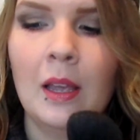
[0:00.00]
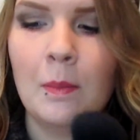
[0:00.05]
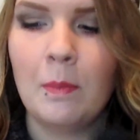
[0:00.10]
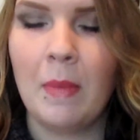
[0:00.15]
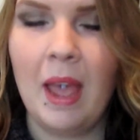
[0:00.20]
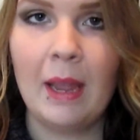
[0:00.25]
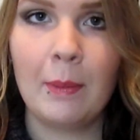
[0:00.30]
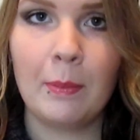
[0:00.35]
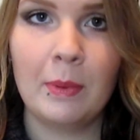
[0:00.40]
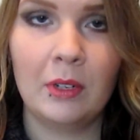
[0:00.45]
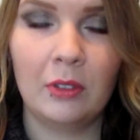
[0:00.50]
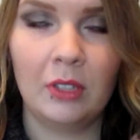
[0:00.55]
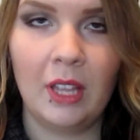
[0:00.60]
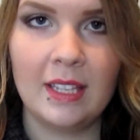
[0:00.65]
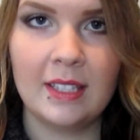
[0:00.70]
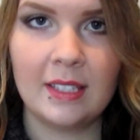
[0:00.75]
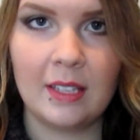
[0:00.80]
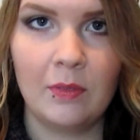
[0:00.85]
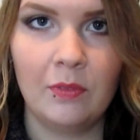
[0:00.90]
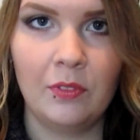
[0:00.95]
MAC
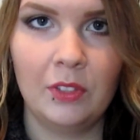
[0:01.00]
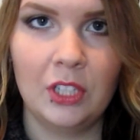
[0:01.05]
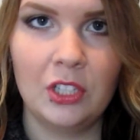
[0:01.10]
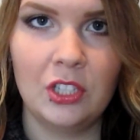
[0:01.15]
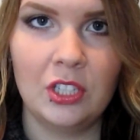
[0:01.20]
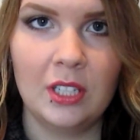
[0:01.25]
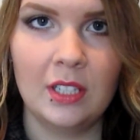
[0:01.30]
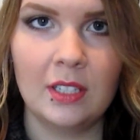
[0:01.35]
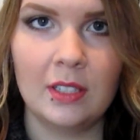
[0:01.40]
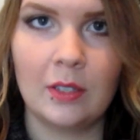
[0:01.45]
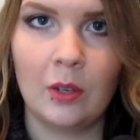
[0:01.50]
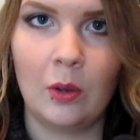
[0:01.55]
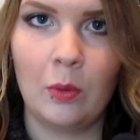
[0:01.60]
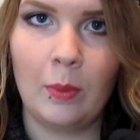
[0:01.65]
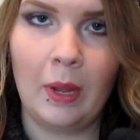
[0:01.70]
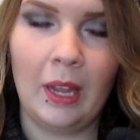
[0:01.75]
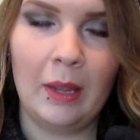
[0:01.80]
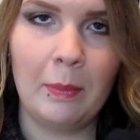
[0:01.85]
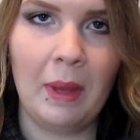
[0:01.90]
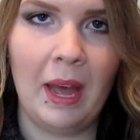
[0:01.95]
Mineralized Skin Finishes, so
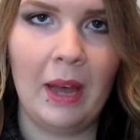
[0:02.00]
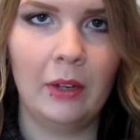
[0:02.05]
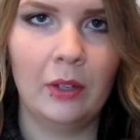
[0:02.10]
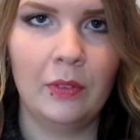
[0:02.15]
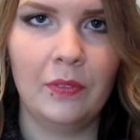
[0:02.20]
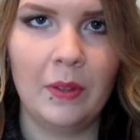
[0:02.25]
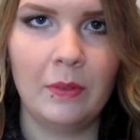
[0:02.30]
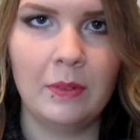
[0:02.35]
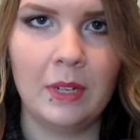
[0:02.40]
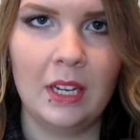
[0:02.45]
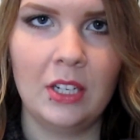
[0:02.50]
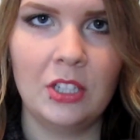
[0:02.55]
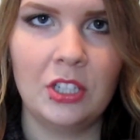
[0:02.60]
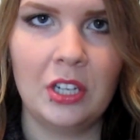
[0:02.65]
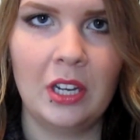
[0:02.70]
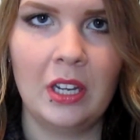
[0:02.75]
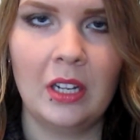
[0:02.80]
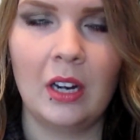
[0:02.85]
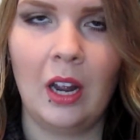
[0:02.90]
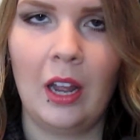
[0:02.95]
my powder foundation.